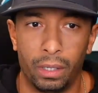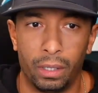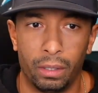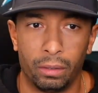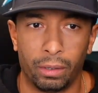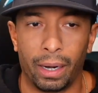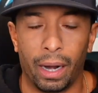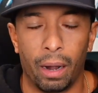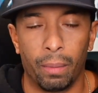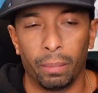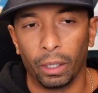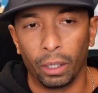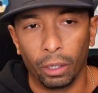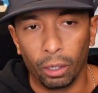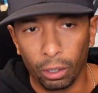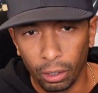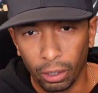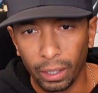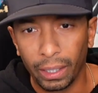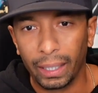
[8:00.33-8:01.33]
right? I'm
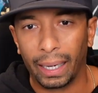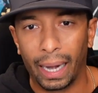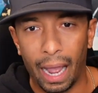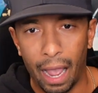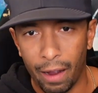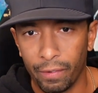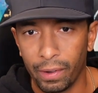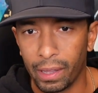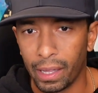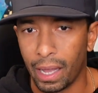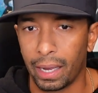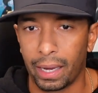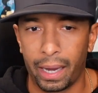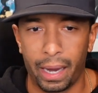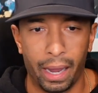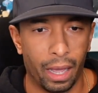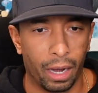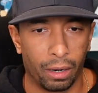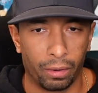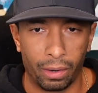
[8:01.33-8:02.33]
learning everything I
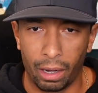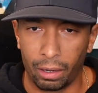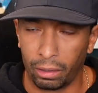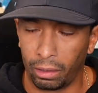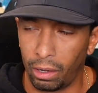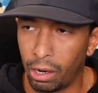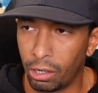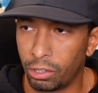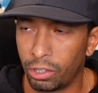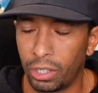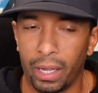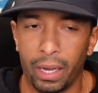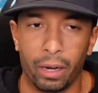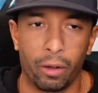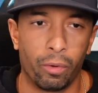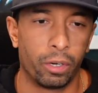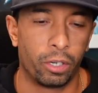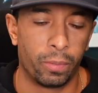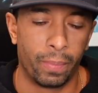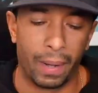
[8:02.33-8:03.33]
can around large
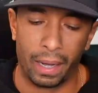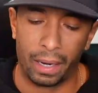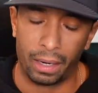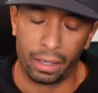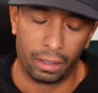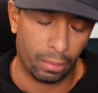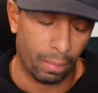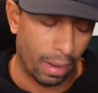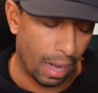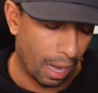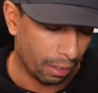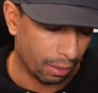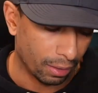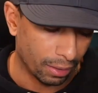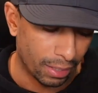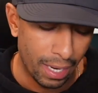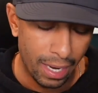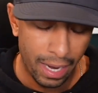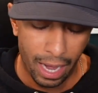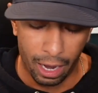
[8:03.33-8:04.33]
language
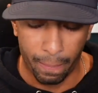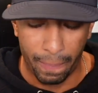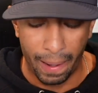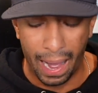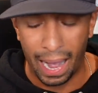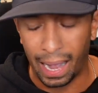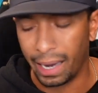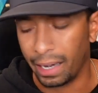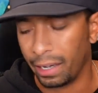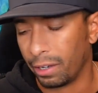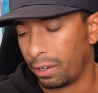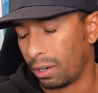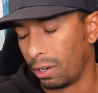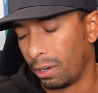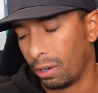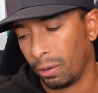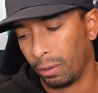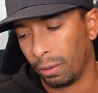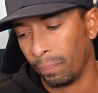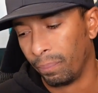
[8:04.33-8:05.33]
models and
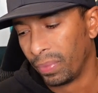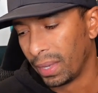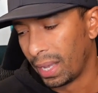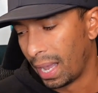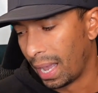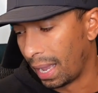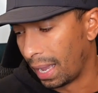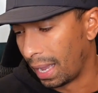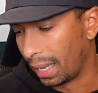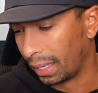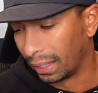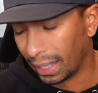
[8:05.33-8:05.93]
Pinecone and